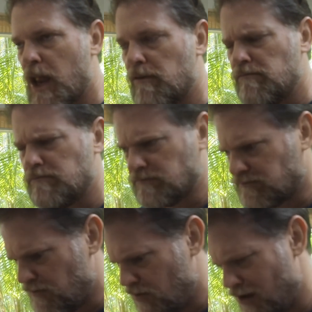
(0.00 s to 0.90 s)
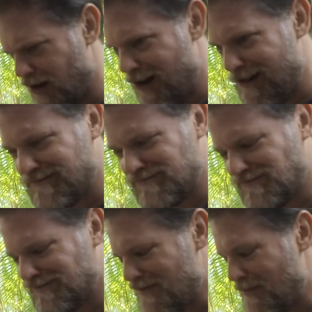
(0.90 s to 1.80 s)
Mmm. Oh,
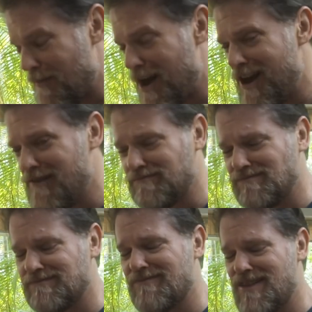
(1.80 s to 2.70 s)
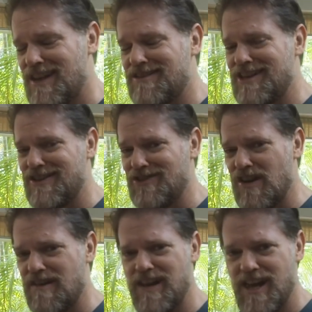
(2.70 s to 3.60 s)
man. That tastes
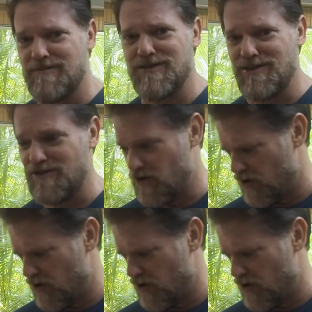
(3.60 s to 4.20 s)
absolutely